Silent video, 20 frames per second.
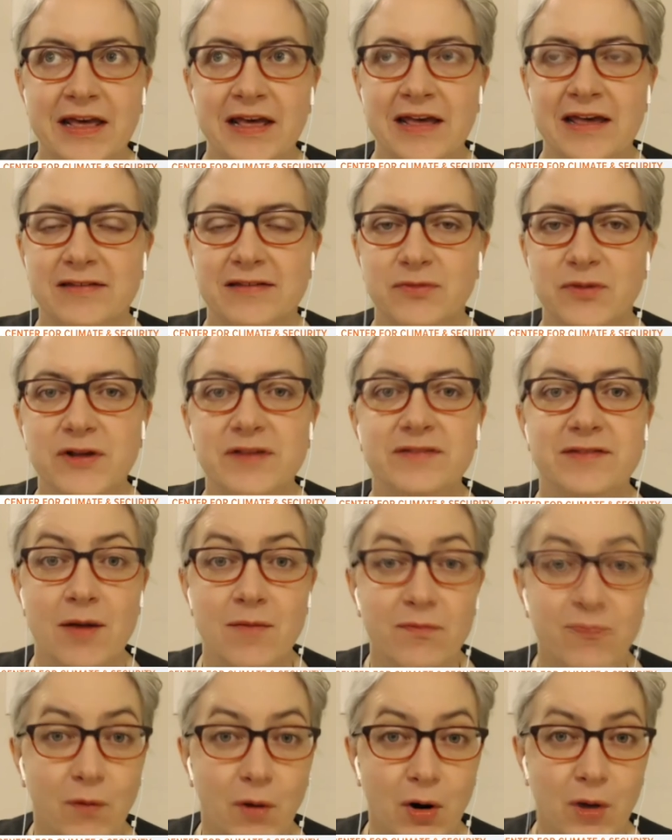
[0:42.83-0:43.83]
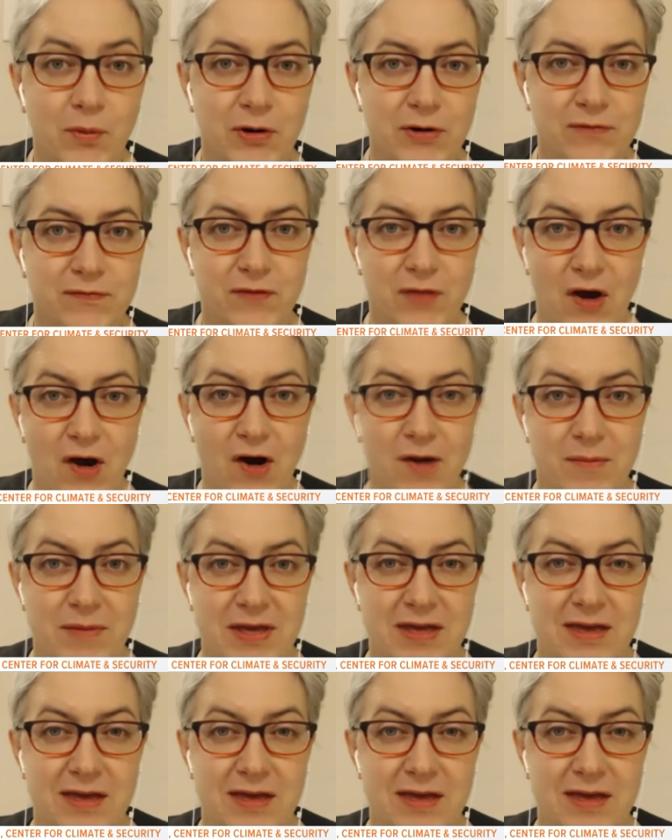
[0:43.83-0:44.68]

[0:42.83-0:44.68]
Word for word: is a real step forward for the Army